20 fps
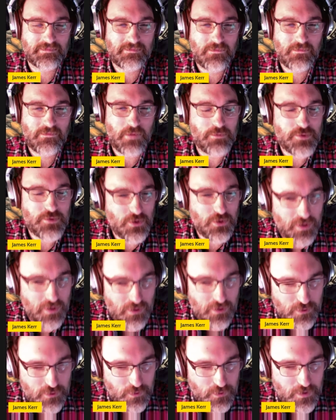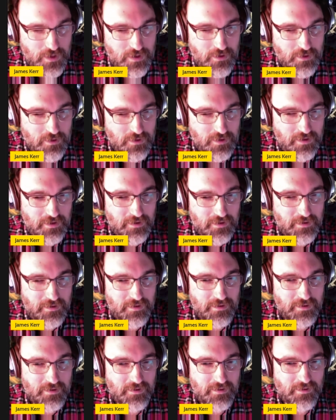I'm sorry, three nerdy
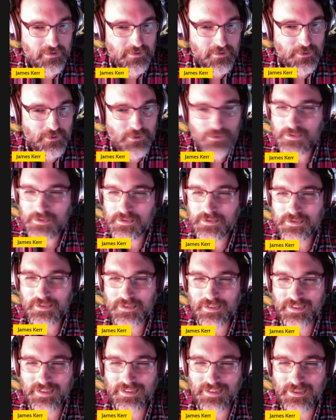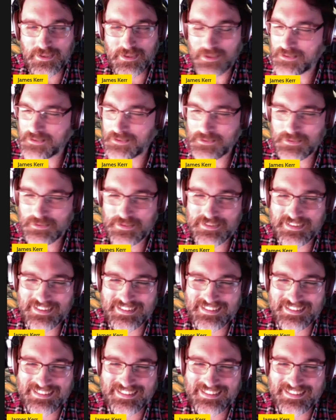uh, hosts. I, I, I don't. Uh...